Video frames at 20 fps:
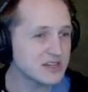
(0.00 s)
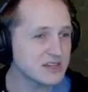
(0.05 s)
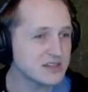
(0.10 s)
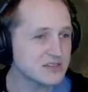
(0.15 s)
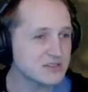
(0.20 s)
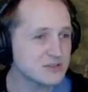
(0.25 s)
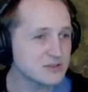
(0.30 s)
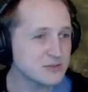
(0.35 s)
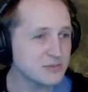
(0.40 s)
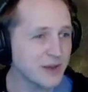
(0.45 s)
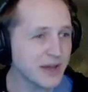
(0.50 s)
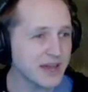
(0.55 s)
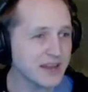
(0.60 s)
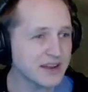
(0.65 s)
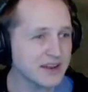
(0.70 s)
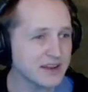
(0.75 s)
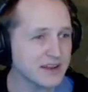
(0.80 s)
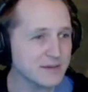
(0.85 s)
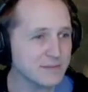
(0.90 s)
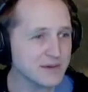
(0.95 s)
padded
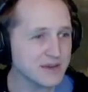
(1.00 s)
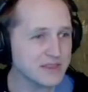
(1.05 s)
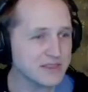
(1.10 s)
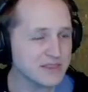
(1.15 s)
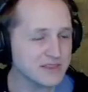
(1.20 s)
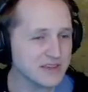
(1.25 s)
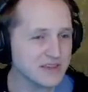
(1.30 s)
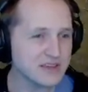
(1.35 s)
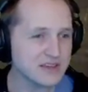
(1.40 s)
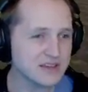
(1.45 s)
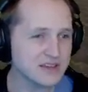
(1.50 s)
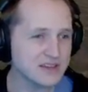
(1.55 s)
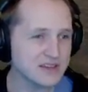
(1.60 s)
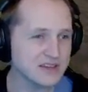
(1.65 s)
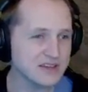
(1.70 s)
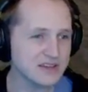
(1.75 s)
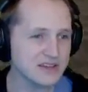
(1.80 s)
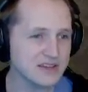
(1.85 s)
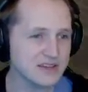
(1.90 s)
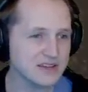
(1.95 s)
up, I think.
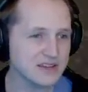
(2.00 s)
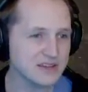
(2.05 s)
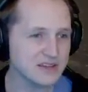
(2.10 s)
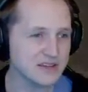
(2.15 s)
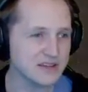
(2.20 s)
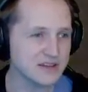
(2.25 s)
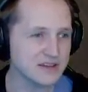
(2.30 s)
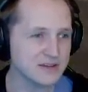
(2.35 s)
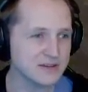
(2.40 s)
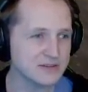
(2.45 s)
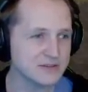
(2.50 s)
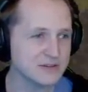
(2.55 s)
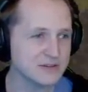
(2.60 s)
You know?